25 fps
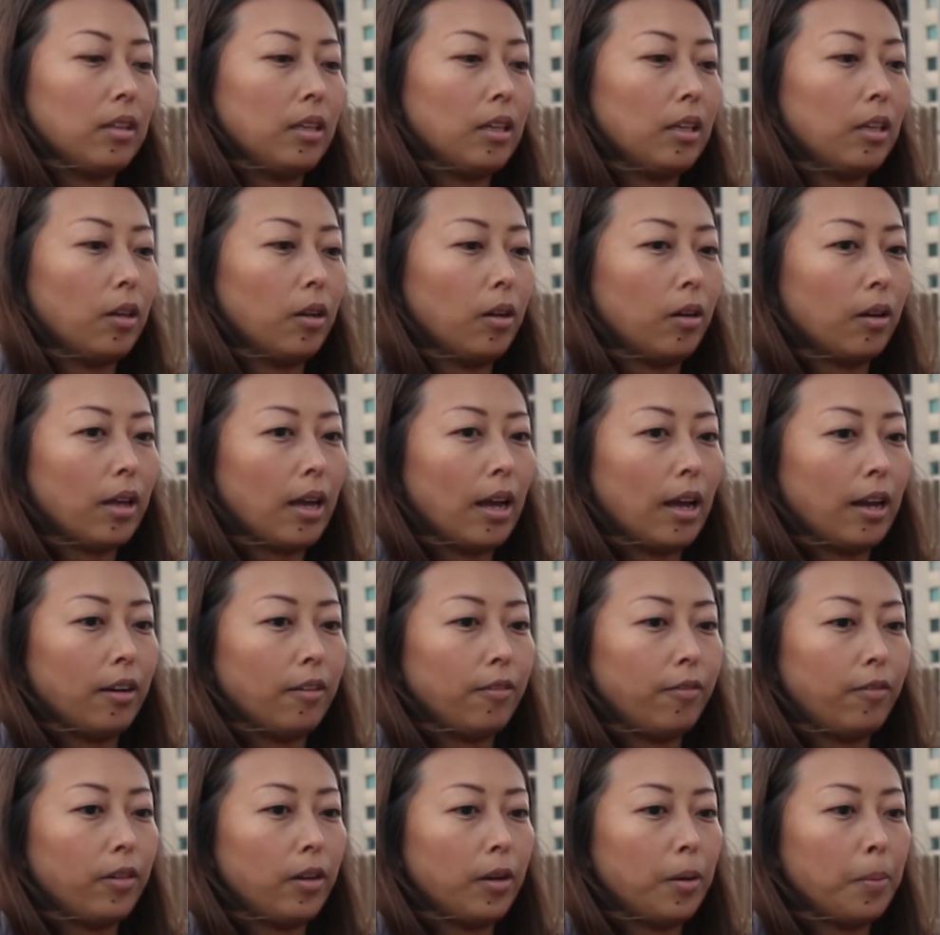you know, kind
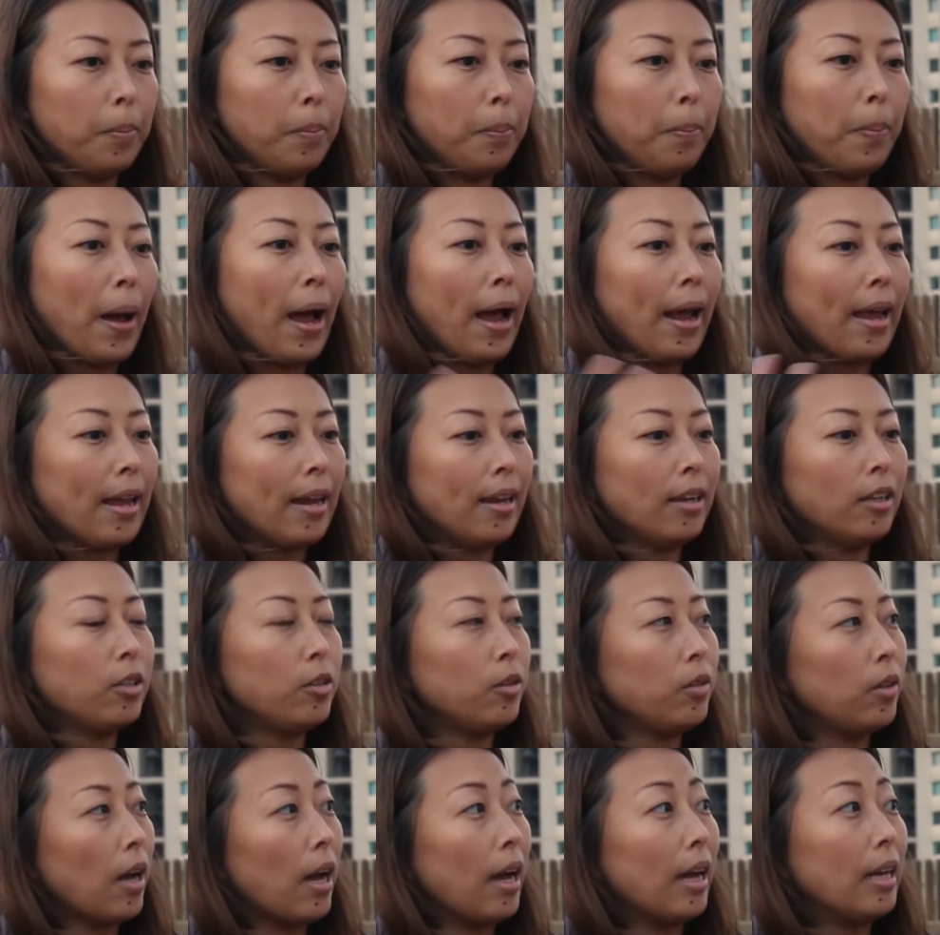of buy
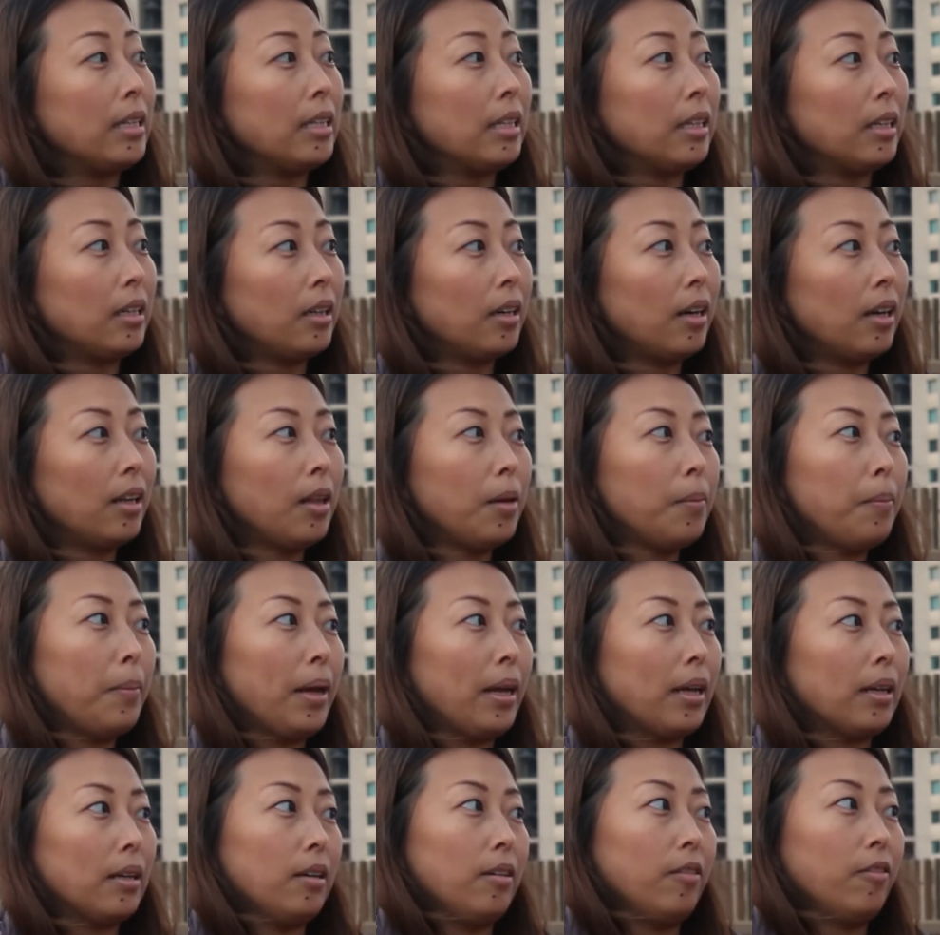into the idea and then
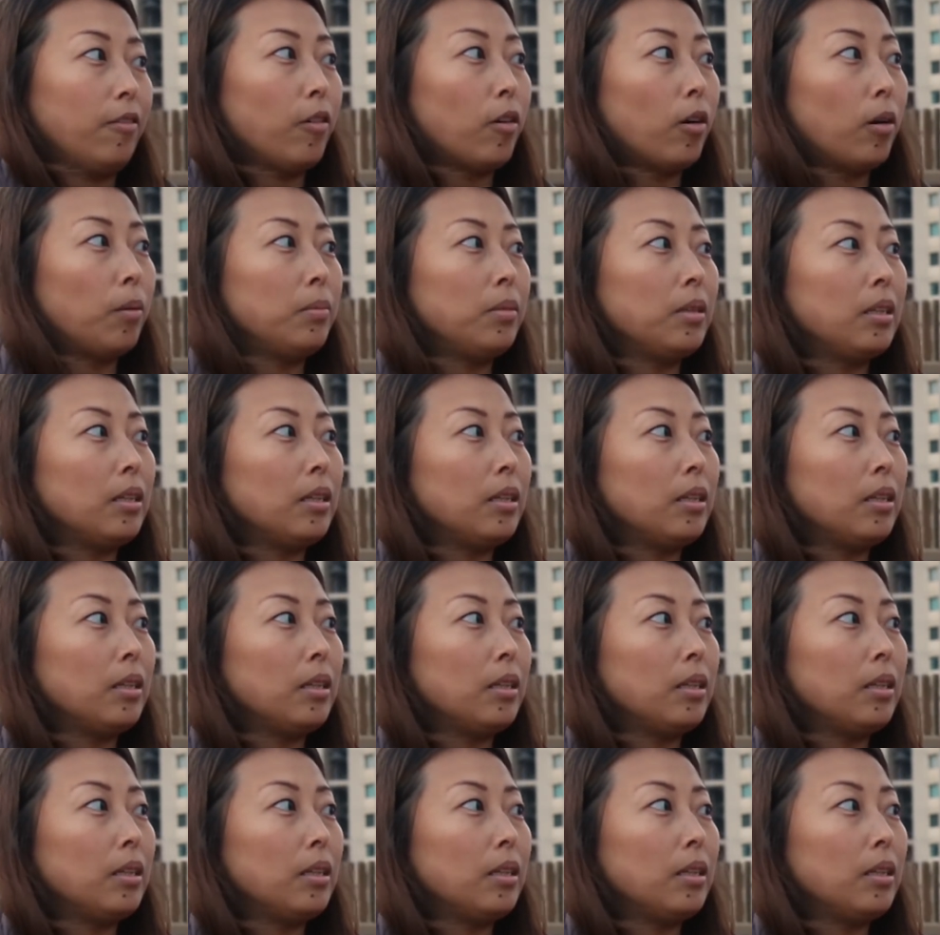make an informed